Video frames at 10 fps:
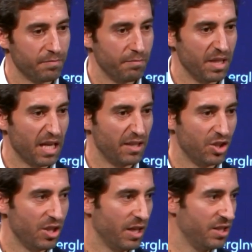being
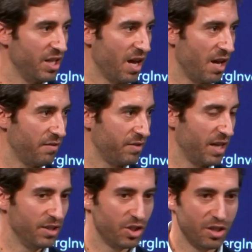19, 18 and a half,
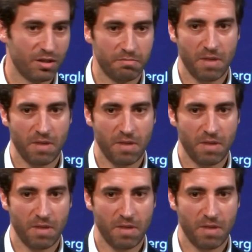19.